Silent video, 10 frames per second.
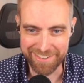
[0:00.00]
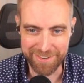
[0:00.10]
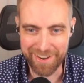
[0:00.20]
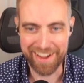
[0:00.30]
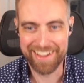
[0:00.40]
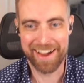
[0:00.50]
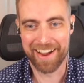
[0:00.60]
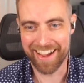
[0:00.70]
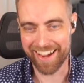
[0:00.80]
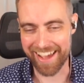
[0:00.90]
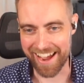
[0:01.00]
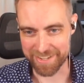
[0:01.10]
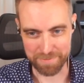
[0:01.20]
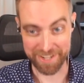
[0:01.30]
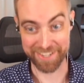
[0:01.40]
so I gotta
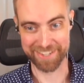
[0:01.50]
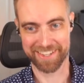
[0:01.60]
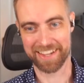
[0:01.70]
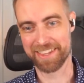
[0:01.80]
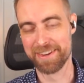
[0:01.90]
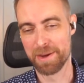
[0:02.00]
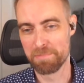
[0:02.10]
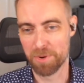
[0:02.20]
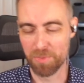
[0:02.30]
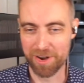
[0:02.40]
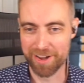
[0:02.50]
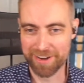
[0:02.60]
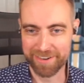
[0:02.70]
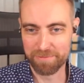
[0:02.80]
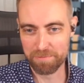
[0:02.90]
ask, because this is like the number
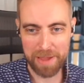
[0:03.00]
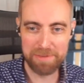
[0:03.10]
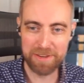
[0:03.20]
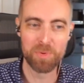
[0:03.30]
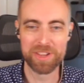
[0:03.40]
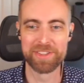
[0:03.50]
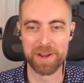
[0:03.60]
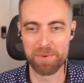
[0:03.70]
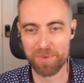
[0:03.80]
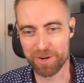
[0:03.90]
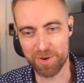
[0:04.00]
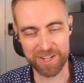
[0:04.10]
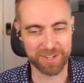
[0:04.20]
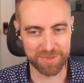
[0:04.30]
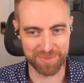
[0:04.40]
one, maybe one of the number one
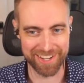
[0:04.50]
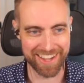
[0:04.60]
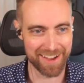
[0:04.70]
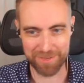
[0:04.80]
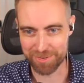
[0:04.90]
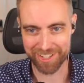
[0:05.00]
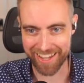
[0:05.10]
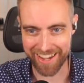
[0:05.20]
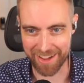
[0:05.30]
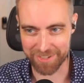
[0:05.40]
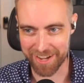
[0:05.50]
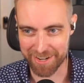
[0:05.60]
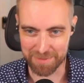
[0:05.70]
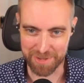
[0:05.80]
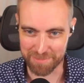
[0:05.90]
questions we get when we're like out talking
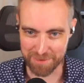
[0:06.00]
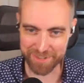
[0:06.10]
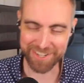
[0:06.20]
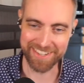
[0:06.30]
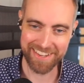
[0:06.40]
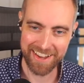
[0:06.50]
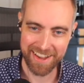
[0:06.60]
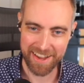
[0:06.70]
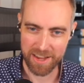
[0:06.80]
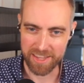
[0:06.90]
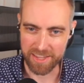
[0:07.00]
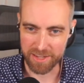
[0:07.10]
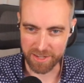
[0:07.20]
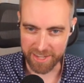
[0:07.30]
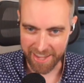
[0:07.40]
to people, which is,
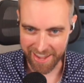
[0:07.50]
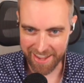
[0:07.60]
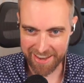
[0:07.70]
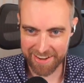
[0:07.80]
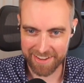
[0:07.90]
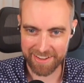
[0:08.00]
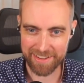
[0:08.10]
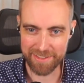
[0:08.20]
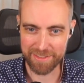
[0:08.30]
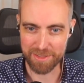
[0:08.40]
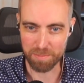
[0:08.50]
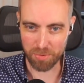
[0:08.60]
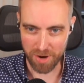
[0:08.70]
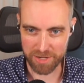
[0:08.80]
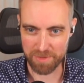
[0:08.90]
can the
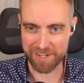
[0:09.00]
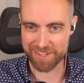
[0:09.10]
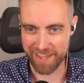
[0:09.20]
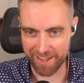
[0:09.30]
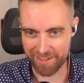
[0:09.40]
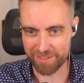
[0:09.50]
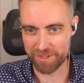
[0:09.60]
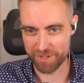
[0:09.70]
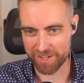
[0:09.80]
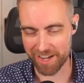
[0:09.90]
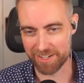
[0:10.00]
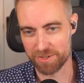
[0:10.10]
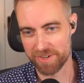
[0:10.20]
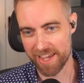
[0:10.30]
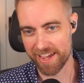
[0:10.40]
prospects tell that they're talking
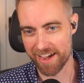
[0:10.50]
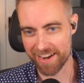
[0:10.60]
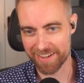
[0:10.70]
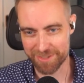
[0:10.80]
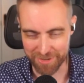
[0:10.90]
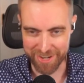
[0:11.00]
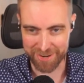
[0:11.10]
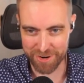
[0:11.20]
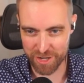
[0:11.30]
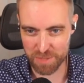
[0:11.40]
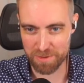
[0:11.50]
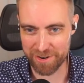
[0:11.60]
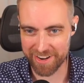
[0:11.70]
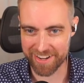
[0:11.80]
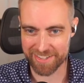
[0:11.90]
to an AI? So in your
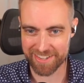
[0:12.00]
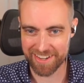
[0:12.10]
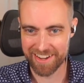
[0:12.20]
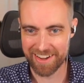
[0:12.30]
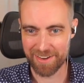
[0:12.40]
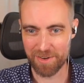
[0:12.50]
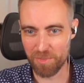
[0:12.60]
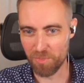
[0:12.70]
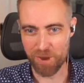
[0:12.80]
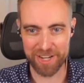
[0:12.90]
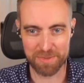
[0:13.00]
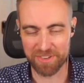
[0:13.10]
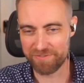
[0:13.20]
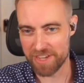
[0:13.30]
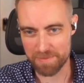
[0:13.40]
experience, what has the
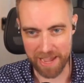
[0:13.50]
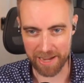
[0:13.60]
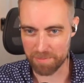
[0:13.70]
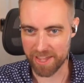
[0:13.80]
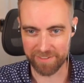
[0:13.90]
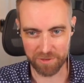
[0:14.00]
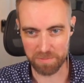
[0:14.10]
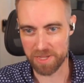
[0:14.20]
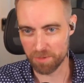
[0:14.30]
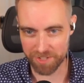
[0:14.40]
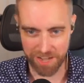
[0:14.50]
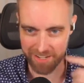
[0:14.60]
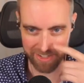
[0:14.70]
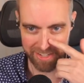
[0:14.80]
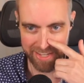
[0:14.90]
feedback been from people
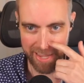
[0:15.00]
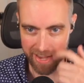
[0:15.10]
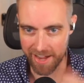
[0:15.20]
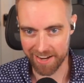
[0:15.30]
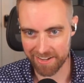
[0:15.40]
talking to the AI?